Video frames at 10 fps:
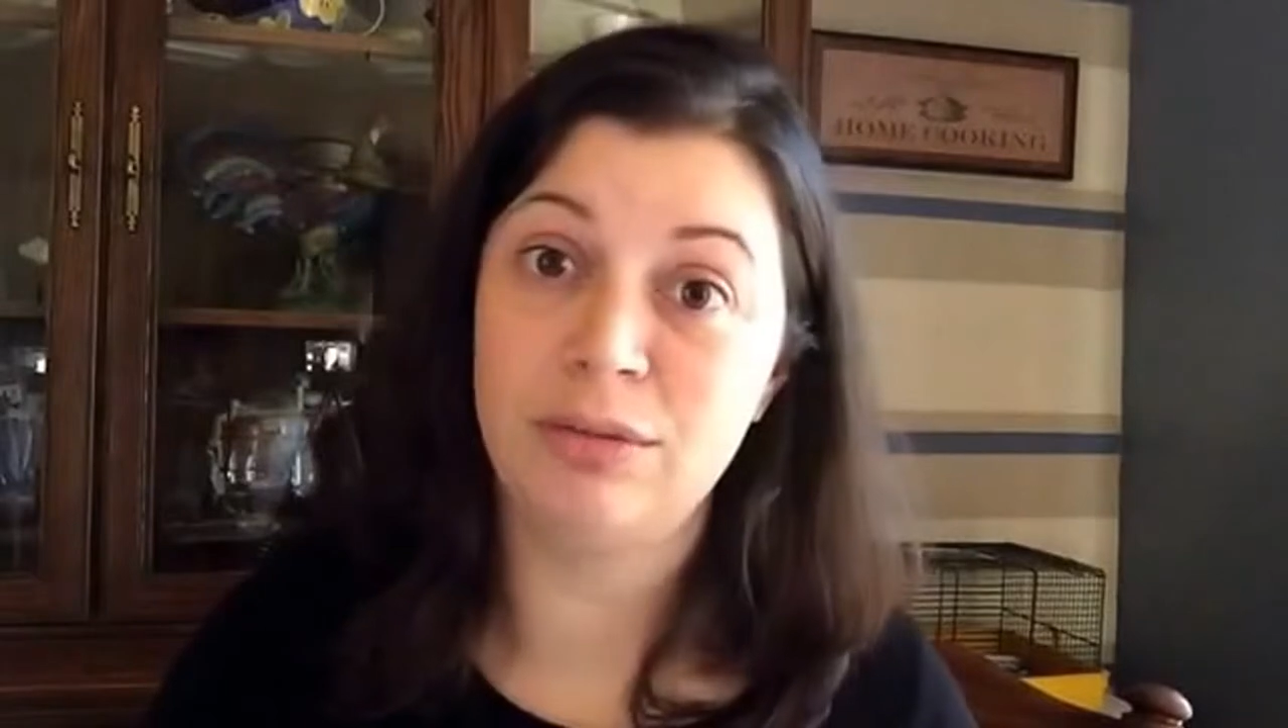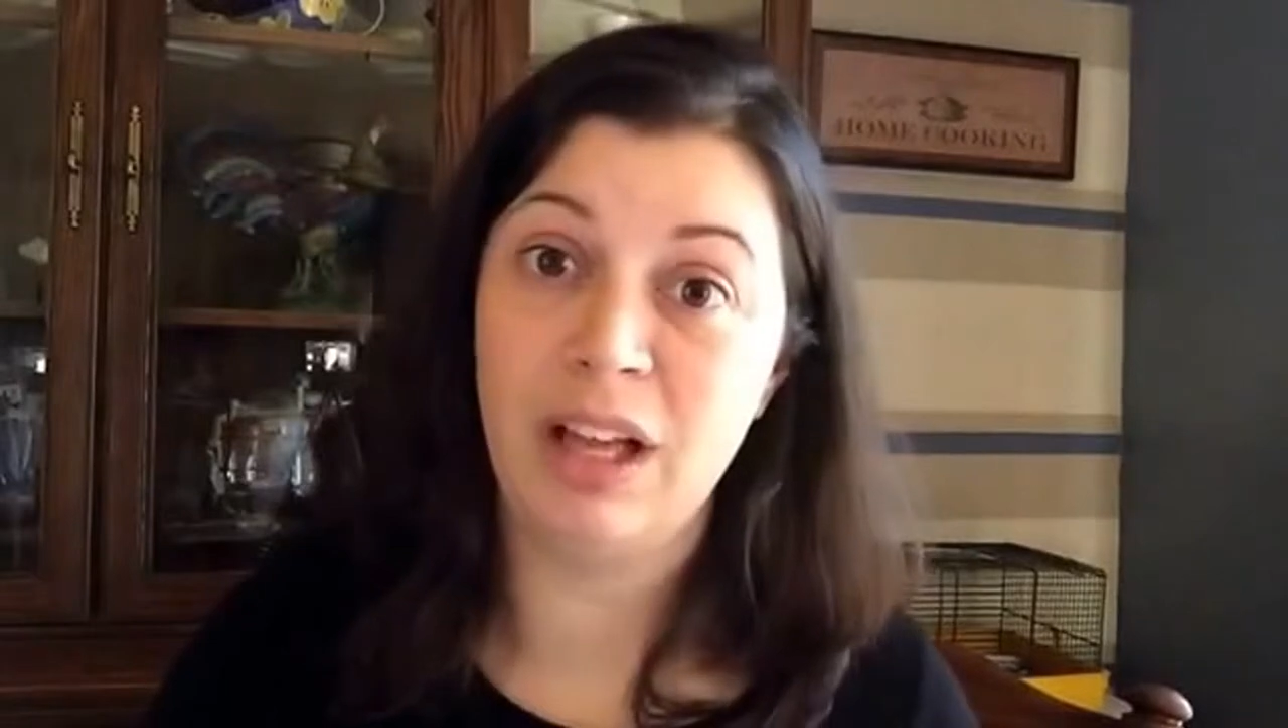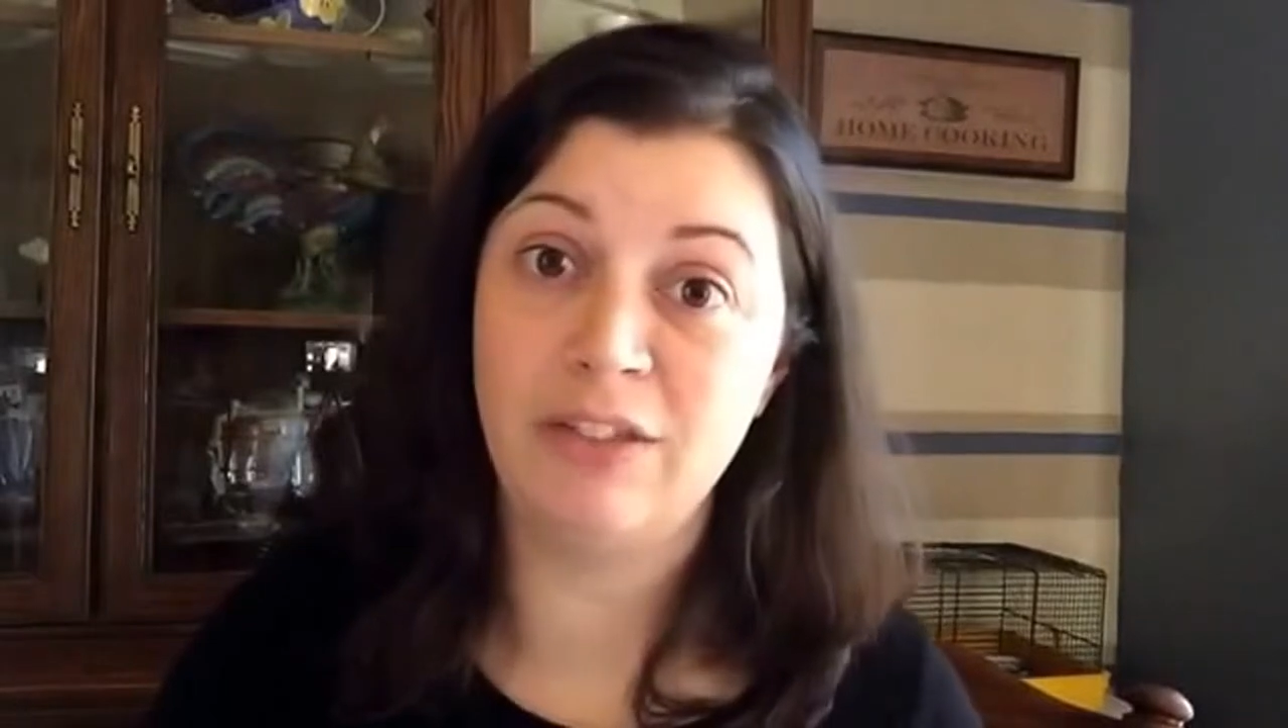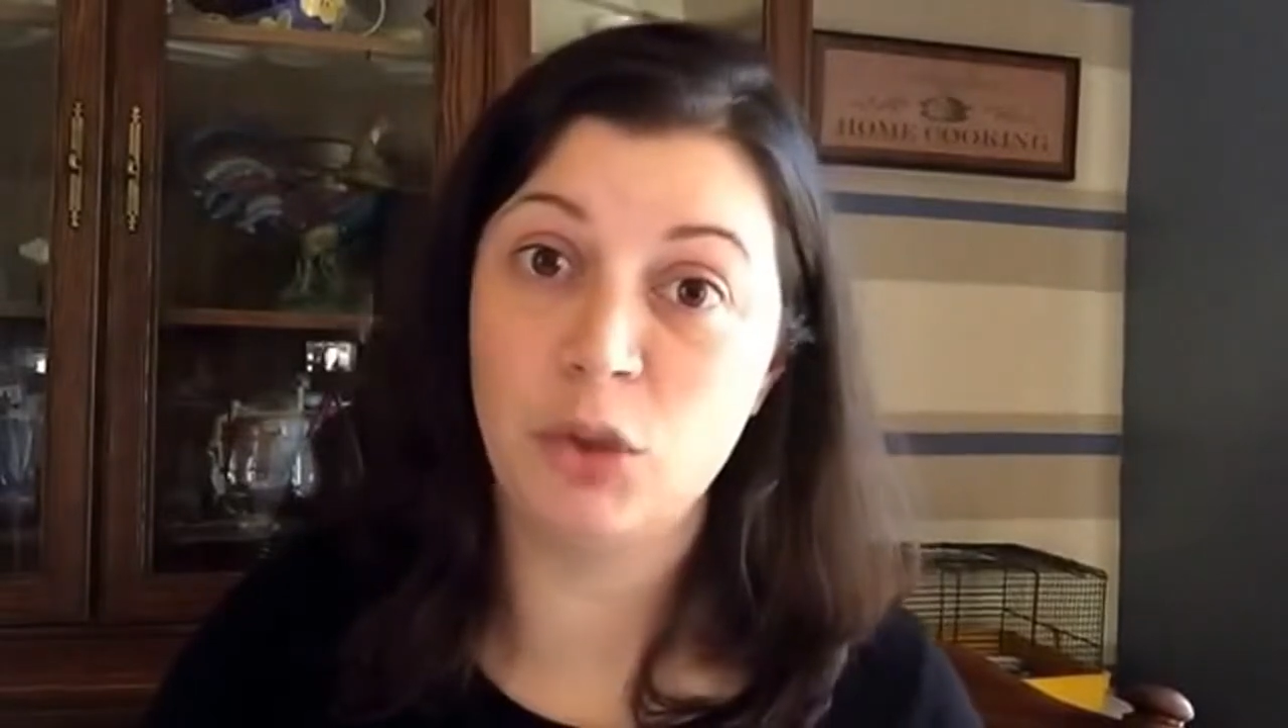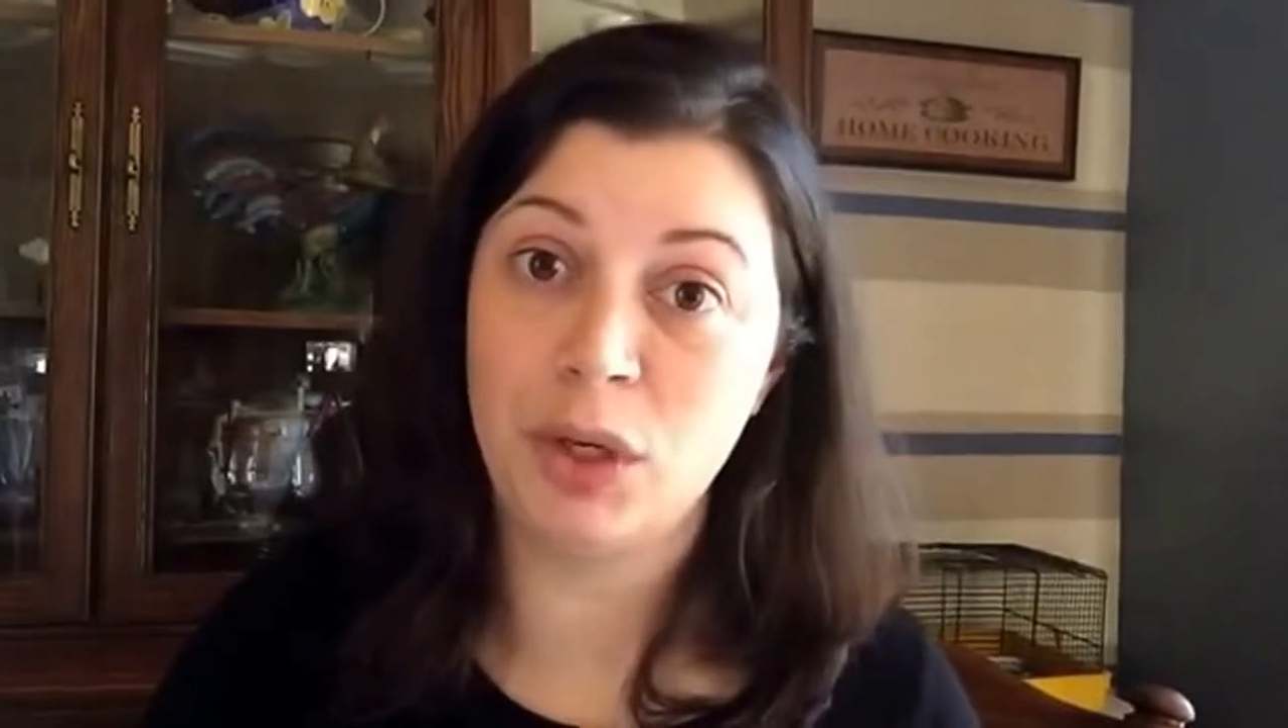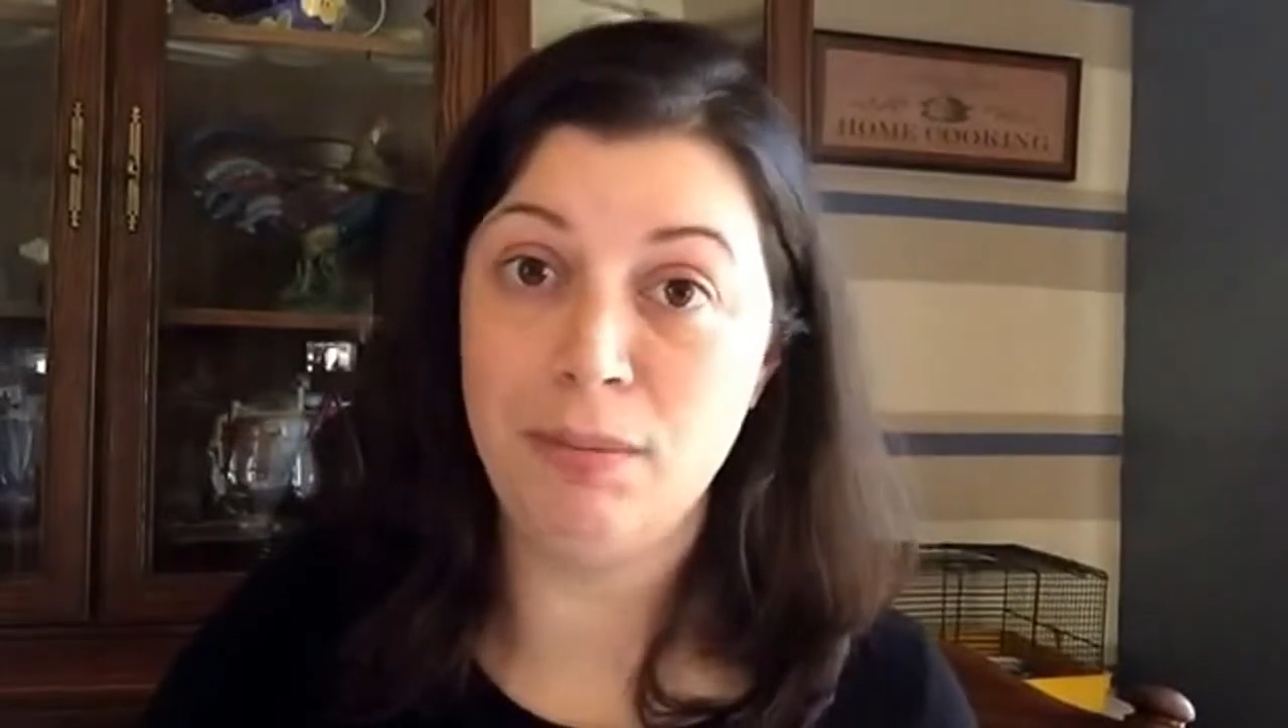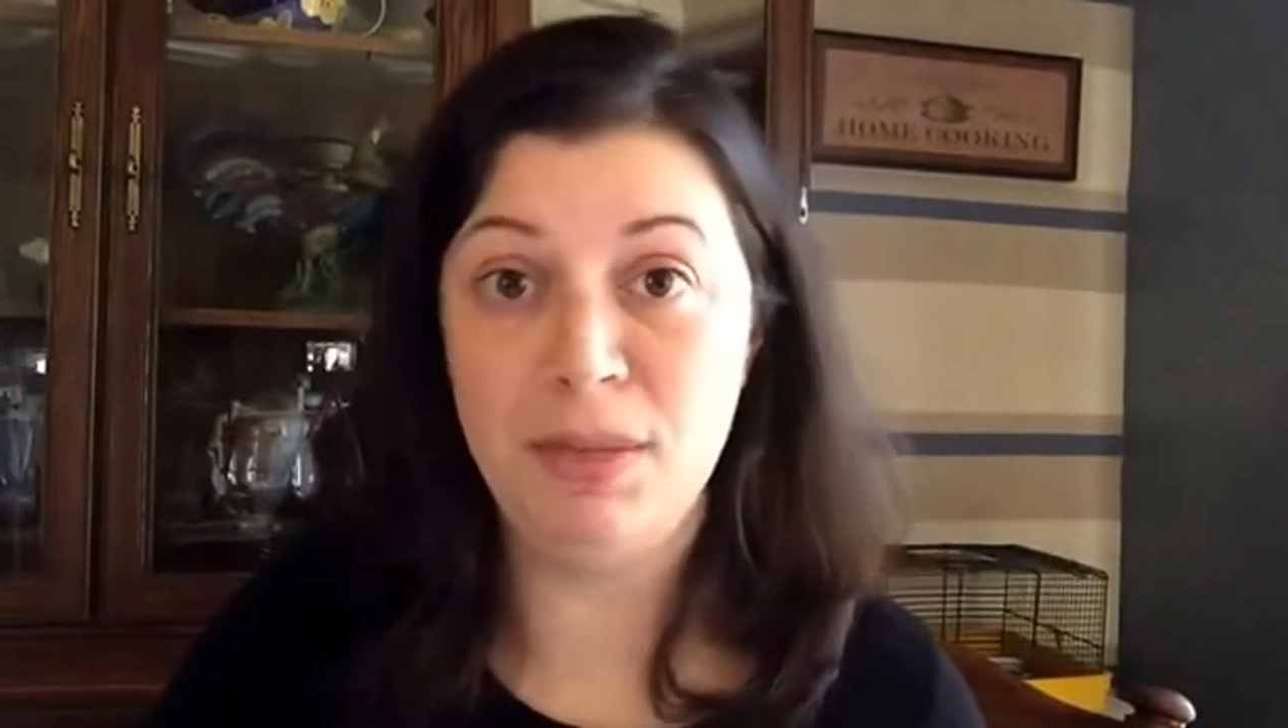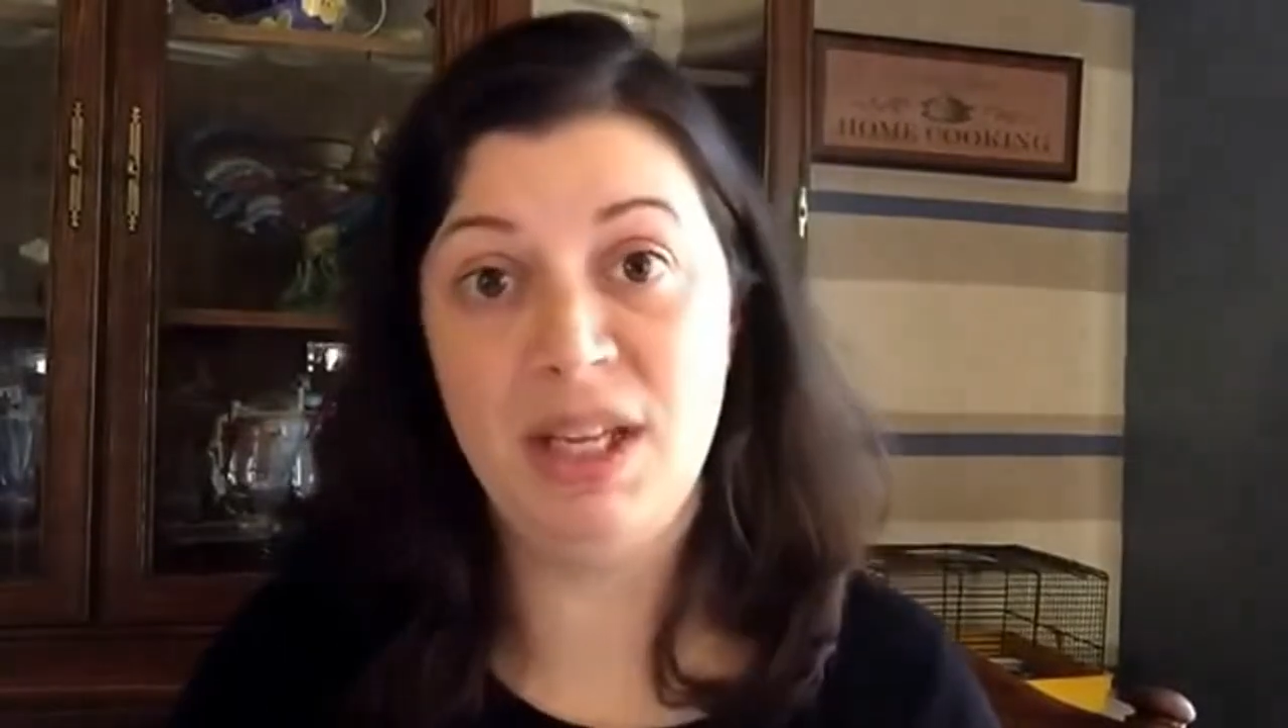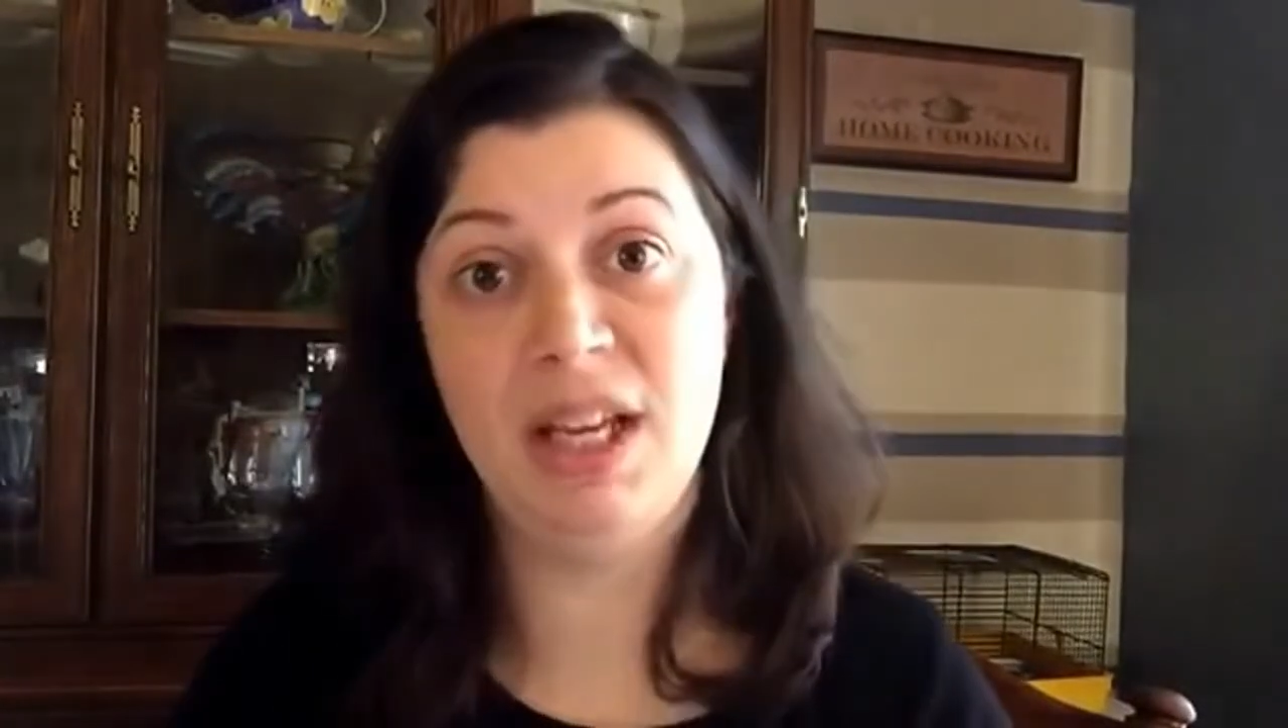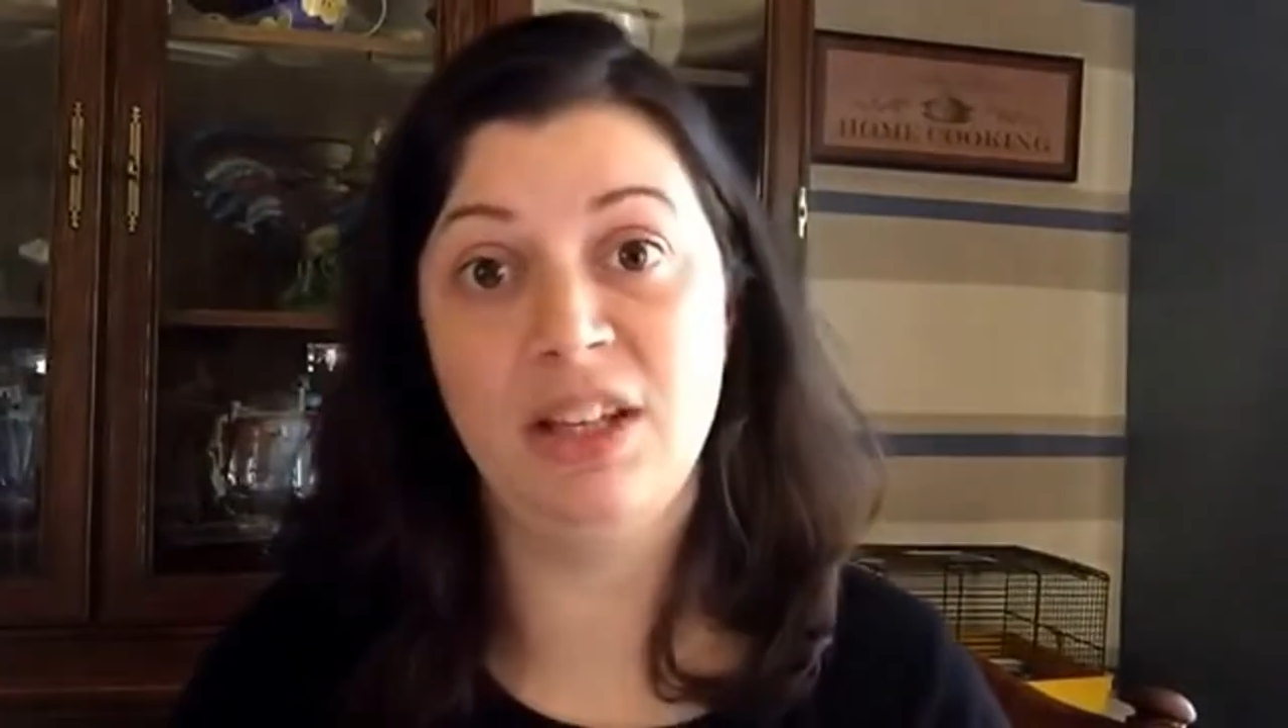have joined me